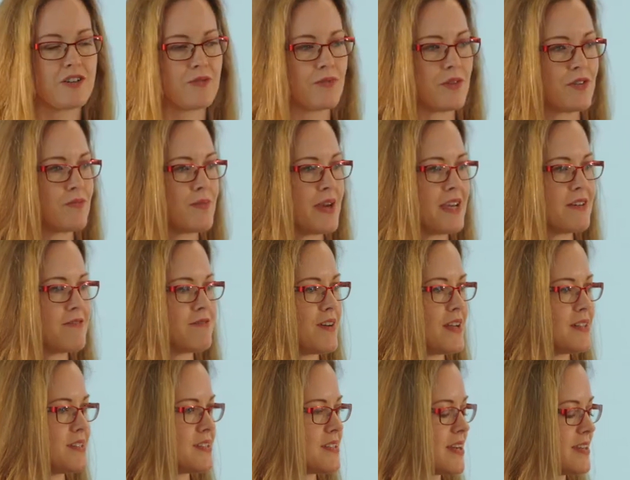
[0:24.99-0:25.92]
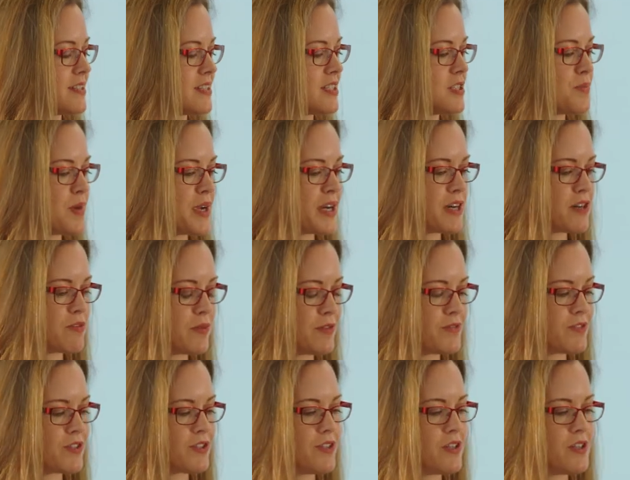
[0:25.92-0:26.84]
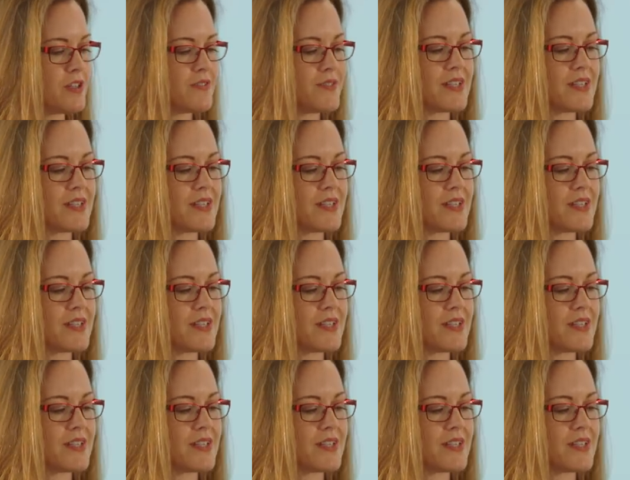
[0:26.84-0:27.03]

and we've made font sizes bigger, and we've done all